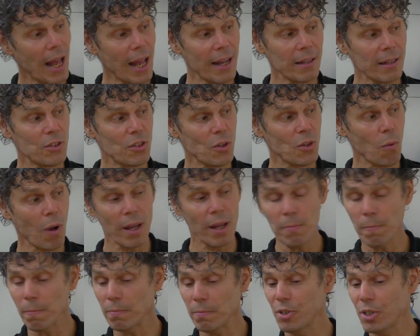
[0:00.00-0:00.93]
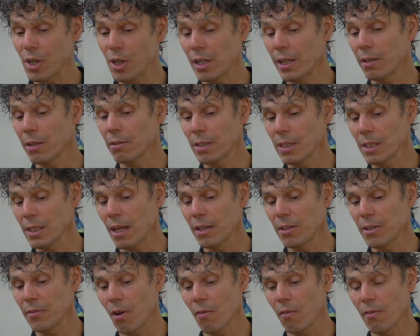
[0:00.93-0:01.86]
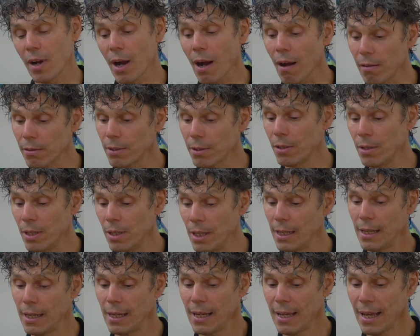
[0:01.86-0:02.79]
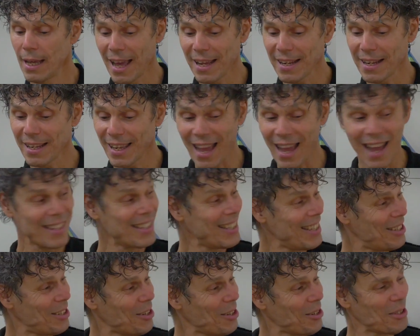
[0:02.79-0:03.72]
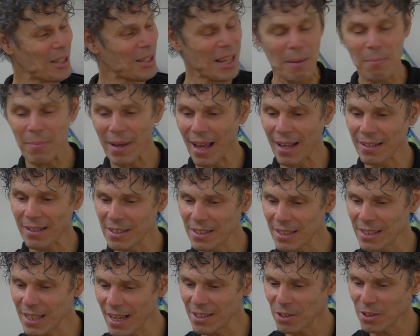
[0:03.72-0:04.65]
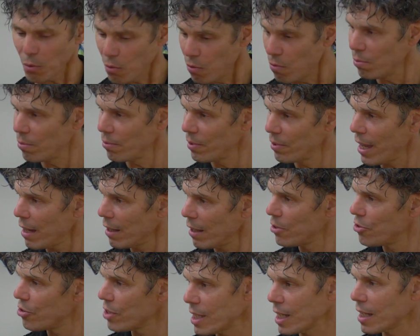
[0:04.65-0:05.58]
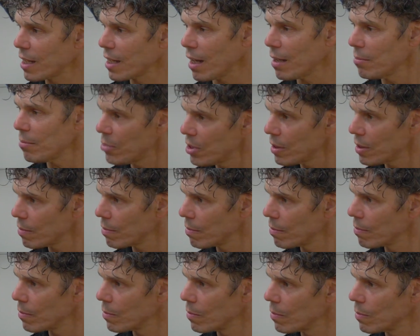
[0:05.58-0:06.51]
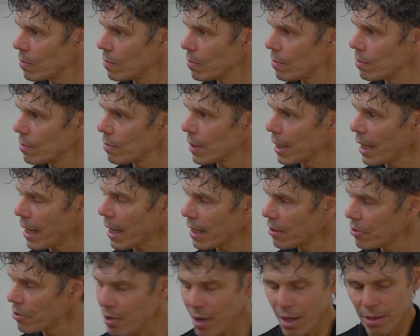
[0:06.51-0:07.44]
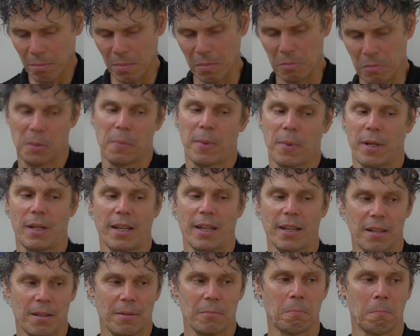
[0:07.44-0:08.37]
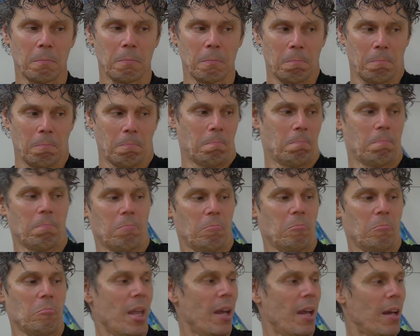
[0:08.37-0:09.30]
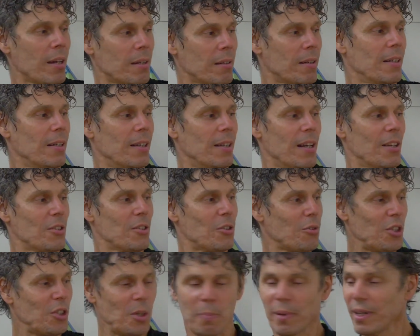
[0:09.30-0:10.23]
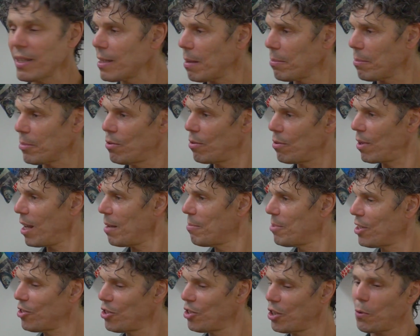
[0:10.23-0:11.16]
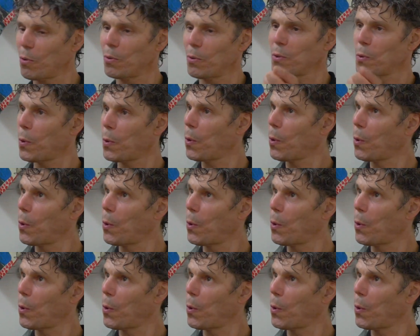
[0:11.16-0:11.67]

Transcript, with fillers: and so I'm juggling on the side of Covent Garden, and Kati turns up and says, "Oh, they're interesting clubs. Can I try them?" I was a bit like, yeah? So she picks up two clubs and she goes,